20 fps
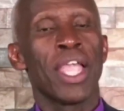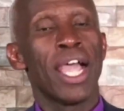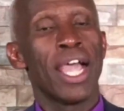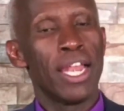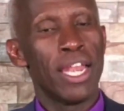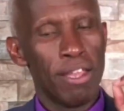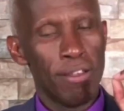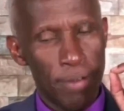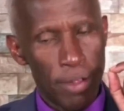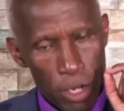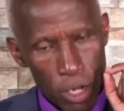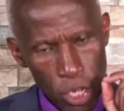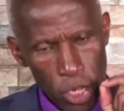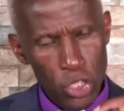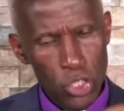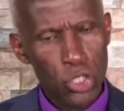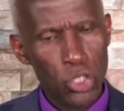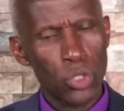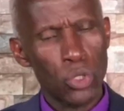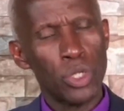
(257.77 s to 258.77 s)

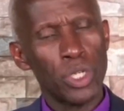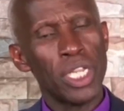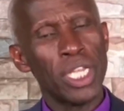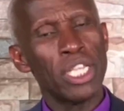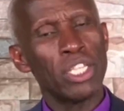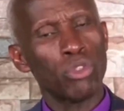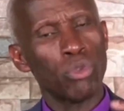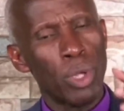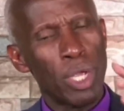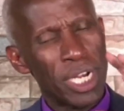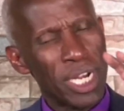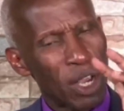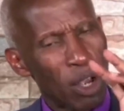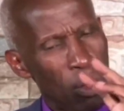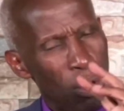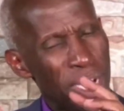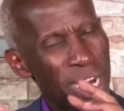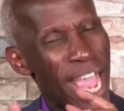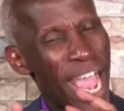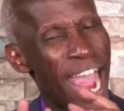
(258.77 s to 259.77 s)
Revelation is when
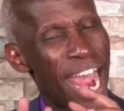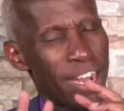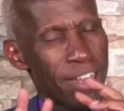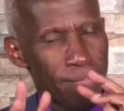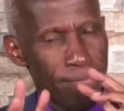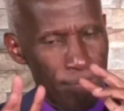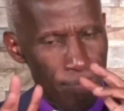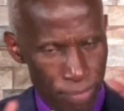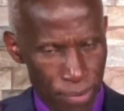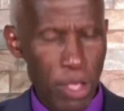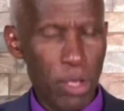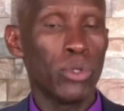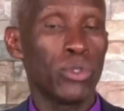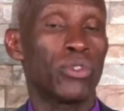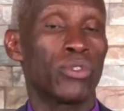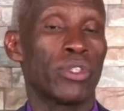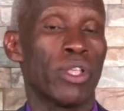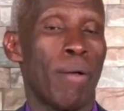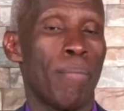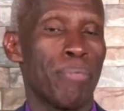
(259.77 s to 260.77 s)
God unveils
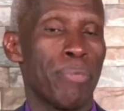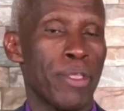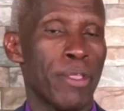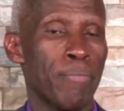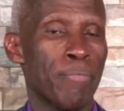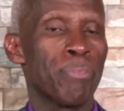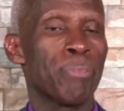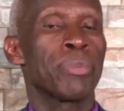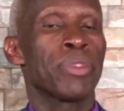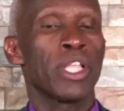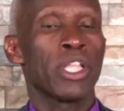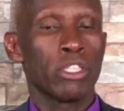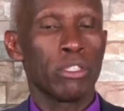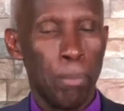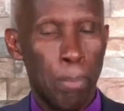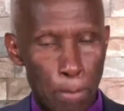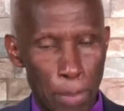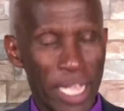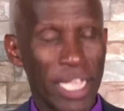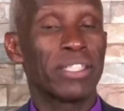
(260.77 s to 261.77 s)
something,
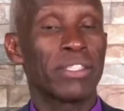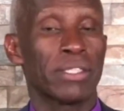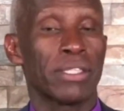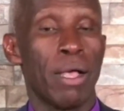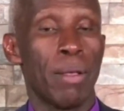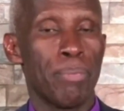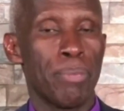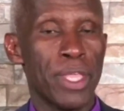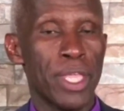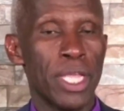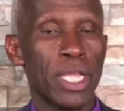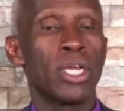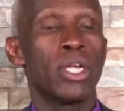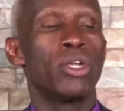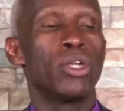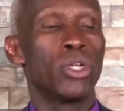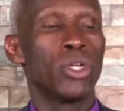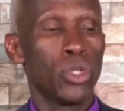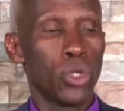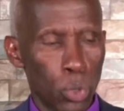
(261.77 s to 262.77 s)
speaks something,
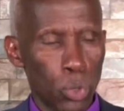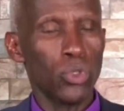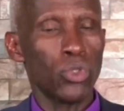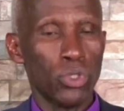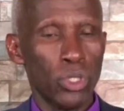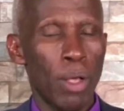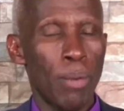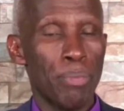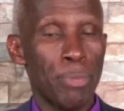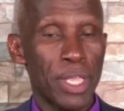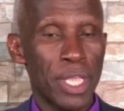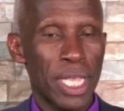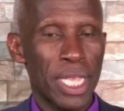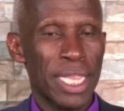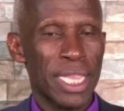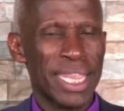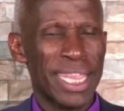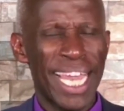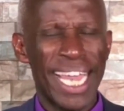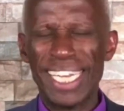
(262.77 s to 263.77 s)
do something
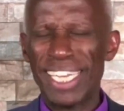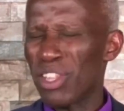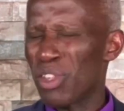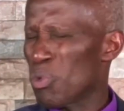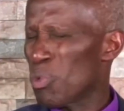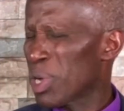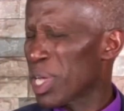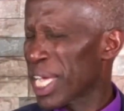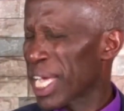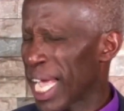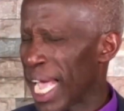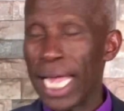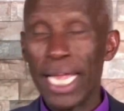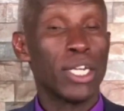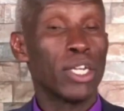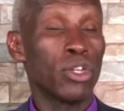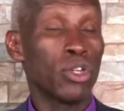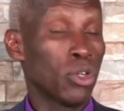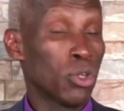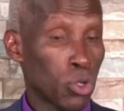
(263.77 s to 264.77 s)
that you
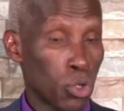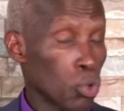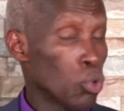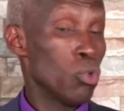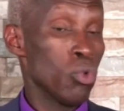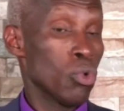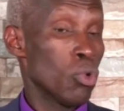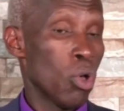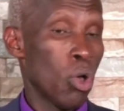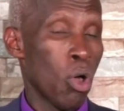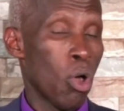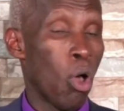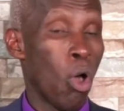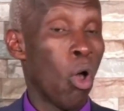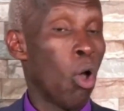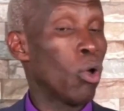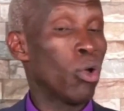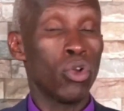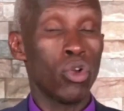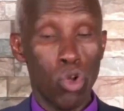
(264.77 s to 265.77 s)
can't do
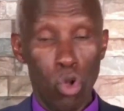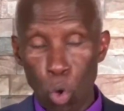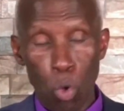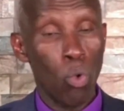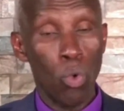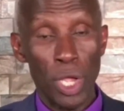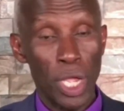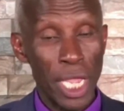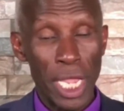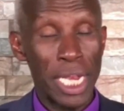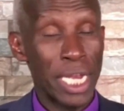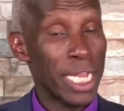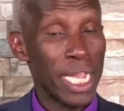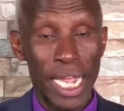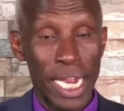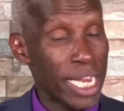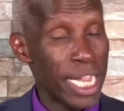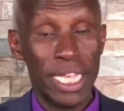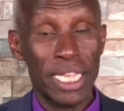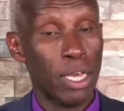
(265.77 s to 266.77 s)
or know in
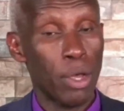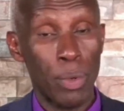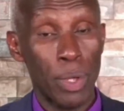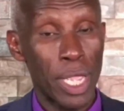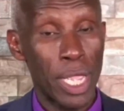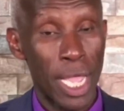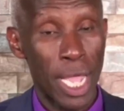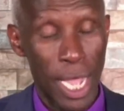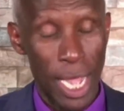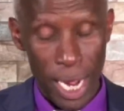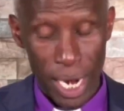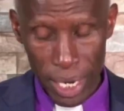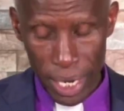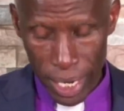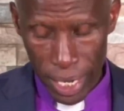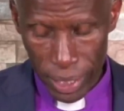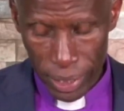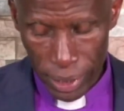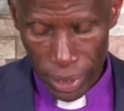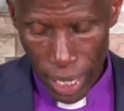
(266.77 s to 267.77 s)
any other way
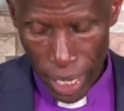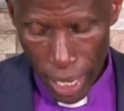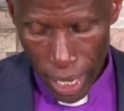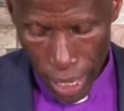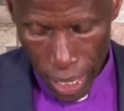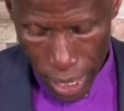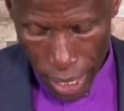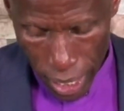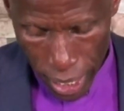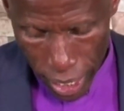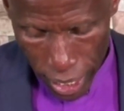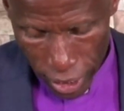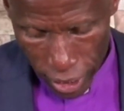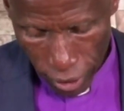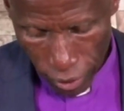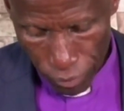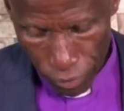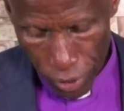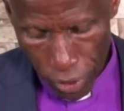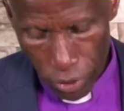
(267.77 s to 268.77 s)
unless he
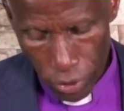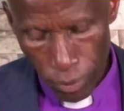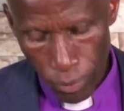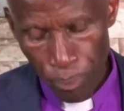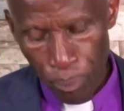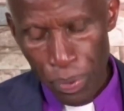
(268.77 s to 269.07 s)
intervenes.